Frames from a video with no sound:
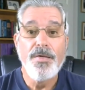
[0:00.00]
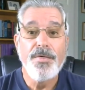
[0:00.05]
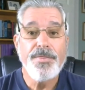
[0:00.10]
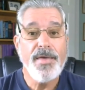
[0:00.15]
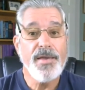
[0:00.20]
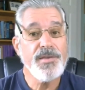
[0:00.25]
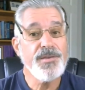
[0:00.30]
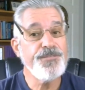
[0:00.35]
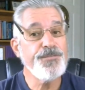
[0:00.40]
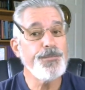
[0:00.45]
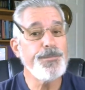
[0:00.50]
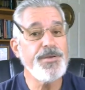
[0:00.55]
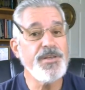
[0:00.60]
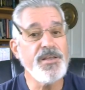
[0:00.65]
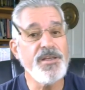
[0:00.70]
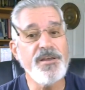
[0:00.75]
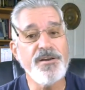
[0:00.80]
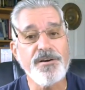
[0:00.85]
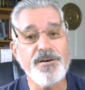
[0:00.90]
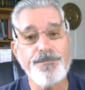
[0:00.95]
Thank you for
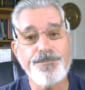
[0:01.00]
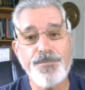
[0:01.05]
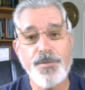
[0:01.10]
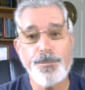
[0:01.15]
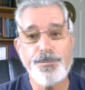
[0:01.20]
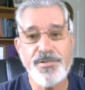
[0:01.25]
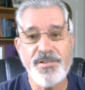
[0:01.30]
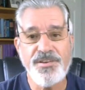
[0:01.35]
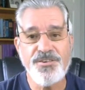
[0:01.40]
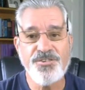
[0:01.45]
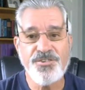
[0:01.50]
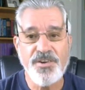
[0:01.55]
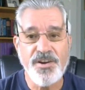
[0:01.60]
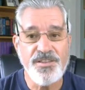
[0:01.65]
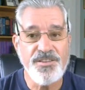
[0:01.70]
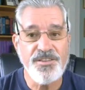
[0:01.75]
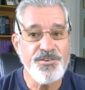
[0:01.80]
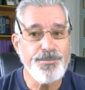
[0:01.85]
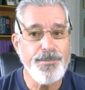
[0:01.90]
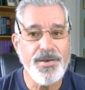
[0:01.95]
being here, and please
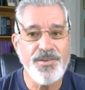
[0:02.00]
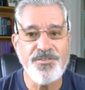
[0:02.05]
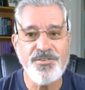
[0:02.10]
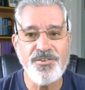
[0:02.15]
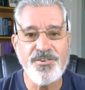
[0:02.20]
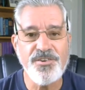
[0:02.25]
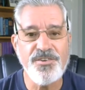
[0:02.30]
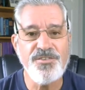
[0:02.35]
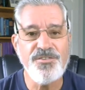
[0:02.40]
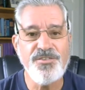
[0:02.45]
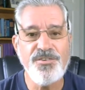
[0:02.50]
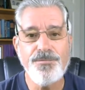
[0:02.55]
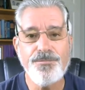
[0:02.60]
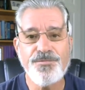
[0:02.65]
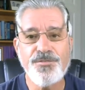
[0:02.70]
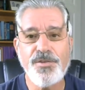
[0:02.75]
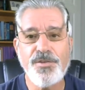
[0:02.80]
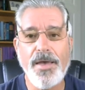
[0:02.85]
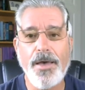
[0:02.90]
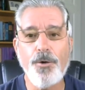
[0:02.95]
share these messages
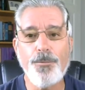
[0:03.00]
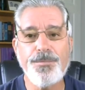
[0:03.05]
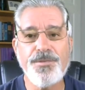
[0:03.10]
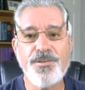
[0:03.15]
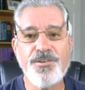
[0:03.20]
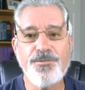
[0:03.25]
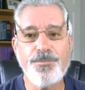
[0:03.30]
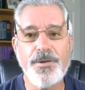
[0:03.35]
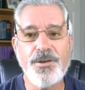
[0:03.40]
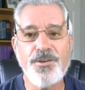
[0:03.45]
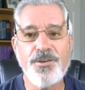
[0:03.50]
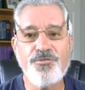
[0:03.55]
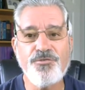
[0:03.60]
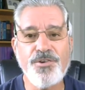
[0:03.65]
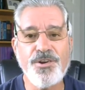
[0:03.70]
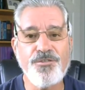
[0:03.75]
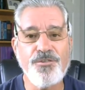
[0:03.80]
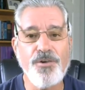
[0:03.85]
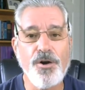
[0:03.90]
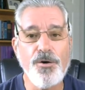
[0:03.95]
to help this
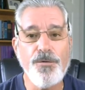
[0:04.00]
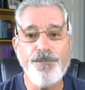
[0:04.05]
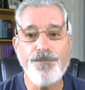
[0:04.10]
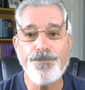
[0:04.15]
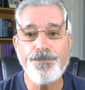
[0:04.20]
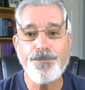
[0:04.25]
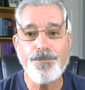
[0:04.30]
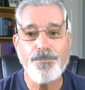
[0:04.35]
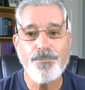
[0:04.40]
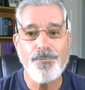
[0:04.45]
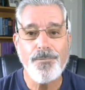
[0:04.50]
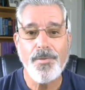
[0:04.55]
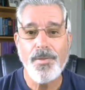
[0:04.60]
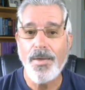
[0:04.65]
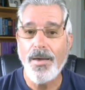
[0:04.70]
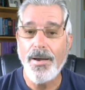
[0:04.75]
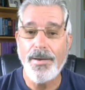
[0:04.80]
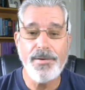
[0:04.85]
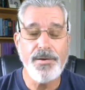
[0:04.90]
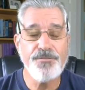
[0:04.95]
ministry grow.
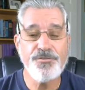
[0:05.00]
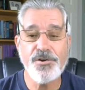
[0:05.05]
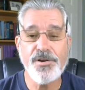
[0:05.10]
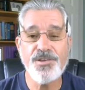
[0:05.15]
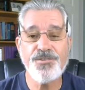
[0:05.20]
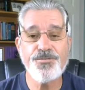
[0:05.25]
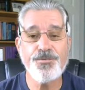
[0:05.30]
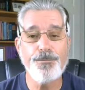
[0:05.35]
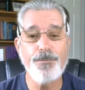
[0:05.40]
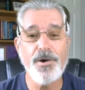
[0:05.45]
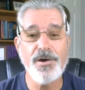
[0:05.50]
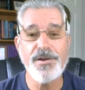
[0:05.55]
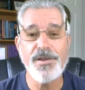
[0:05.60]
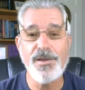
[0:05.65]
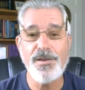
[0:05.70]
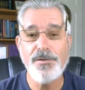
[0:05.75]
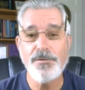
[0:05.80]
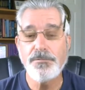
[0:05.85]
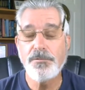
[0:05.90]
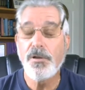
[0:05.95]
I never ask for
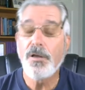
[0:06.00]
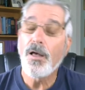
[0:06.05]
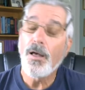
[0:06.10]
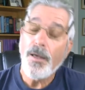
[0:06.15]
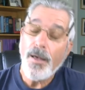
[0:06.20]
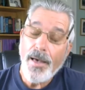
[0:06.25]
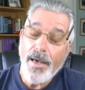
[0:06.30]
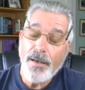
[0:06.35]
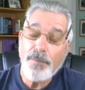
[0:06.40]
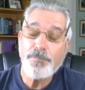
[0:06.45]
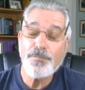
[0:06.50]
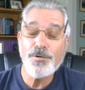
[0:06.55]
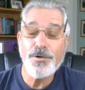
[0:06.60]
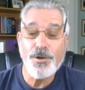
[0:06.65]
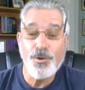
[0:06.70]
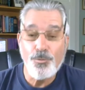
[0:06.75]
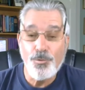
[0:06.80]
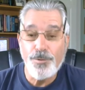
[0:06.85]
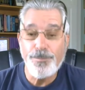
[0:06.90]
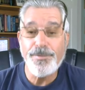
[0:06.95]
money, but
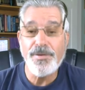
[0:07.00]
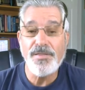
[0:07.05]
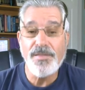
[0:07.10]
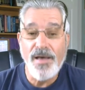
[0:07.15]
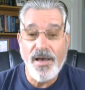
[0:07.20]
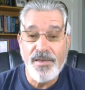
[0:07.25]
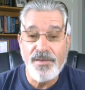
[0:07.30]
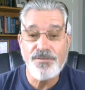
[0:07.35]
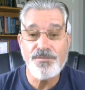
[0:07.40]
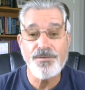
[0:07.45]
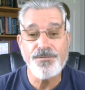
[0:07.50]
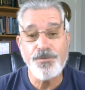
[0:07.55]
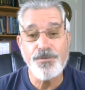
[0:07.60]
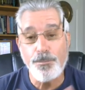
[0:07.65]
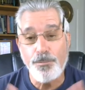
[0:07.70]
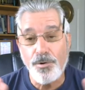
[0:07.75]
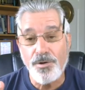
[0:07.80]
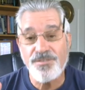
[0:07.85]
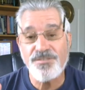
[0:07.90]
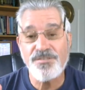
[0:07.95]
it would be nice if
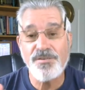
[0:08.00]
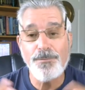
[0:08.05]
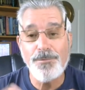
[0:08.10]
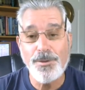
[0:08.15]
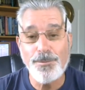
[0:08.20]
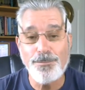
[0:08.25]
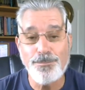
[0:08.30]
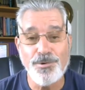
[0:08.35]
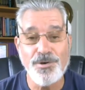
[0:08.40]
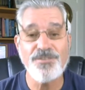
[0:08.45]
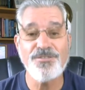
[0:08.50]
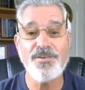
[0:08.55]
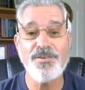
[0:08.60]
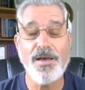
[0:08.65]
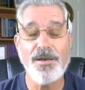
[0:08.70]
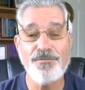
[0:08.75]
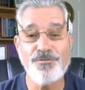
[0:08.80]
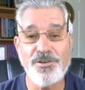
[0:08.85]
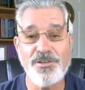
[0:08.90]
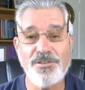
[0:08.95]
you bought some of the books
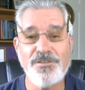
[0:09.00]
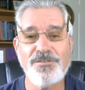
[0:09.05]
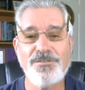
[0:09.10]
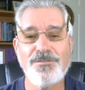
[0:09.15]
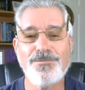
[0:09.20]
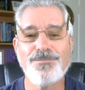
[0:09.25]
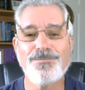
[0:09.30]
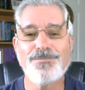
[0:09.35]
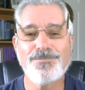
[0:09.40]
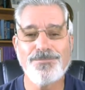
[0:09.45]
I've written.